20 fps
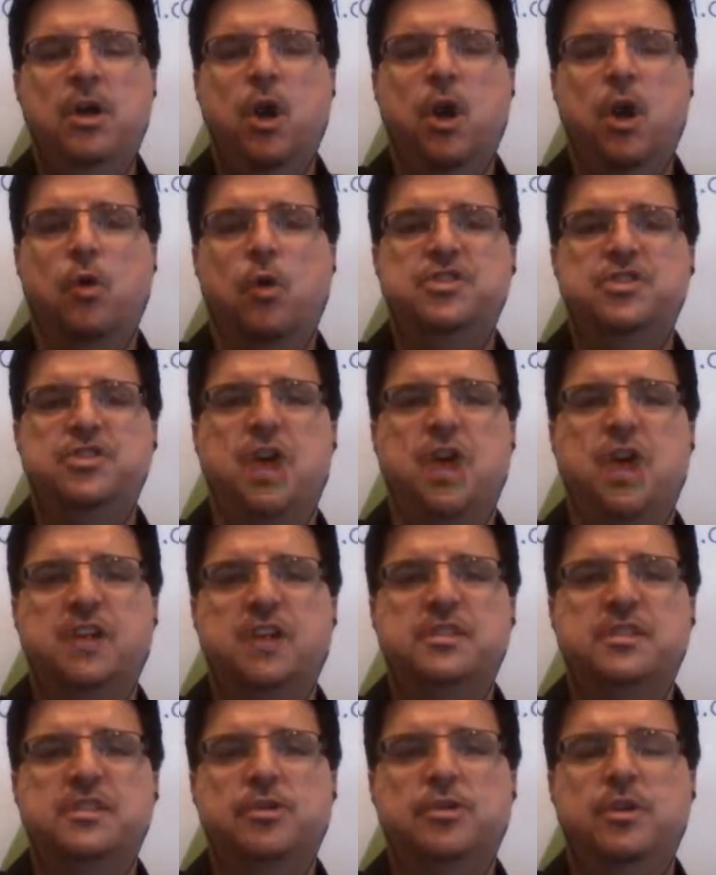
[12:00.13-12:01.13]
or
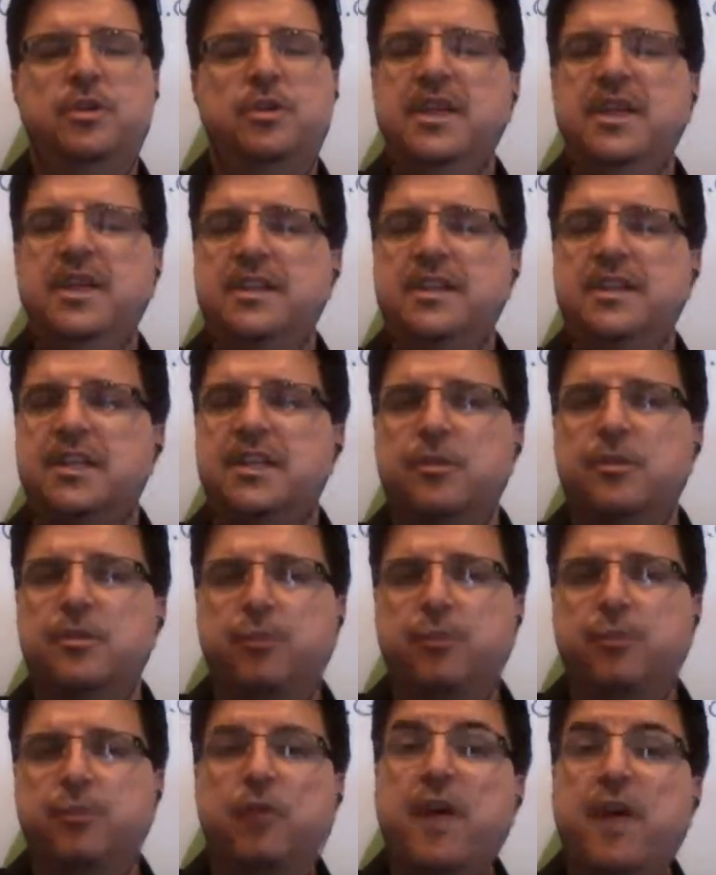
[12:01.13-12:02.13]
stock symbol, get to the
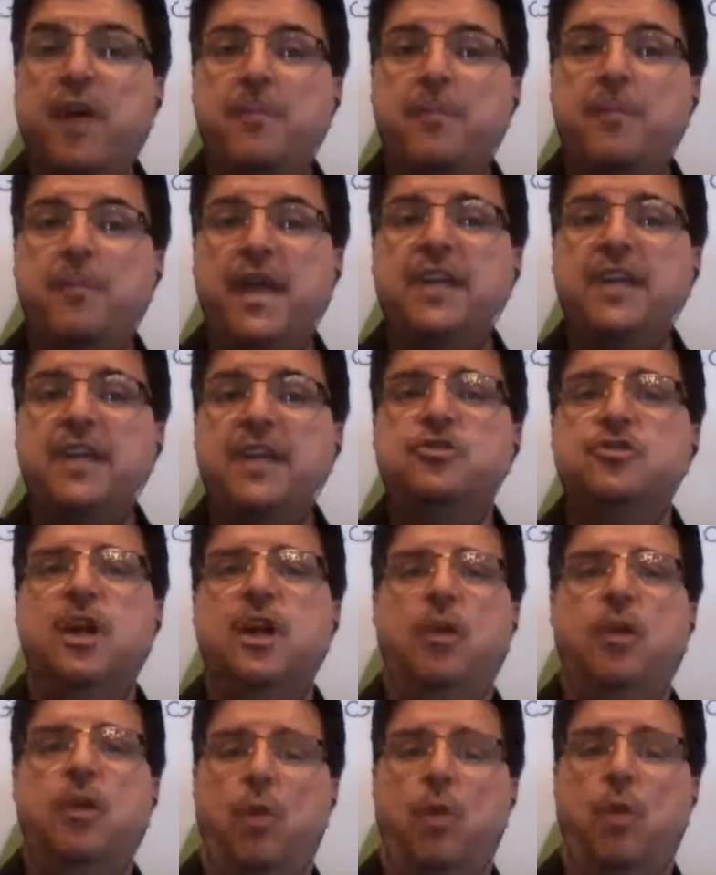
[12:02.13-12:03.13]
profile page,
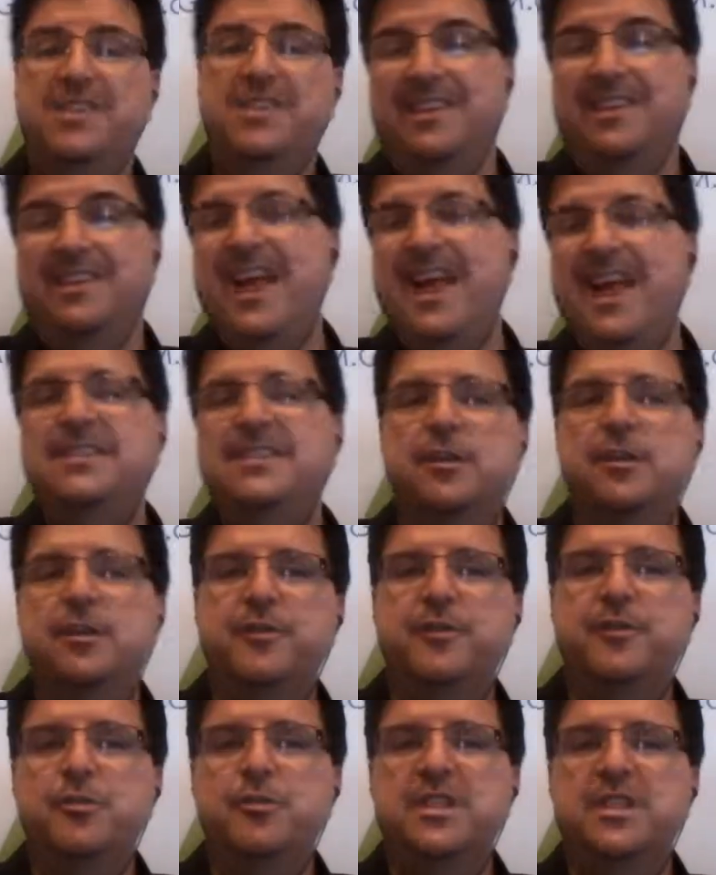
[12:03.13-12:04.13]
watch the last
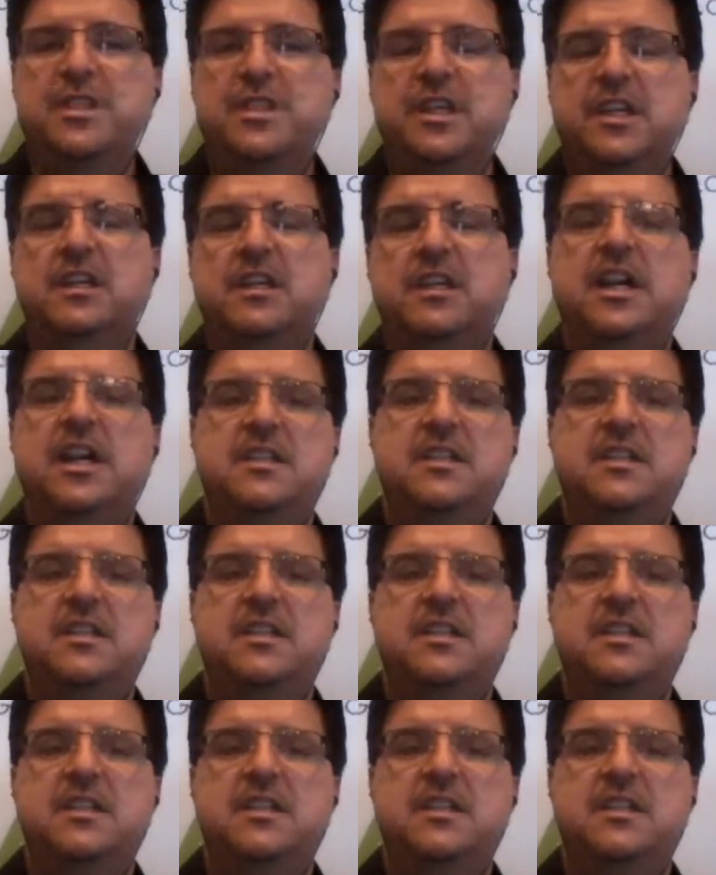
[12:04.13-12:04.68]
interview we did,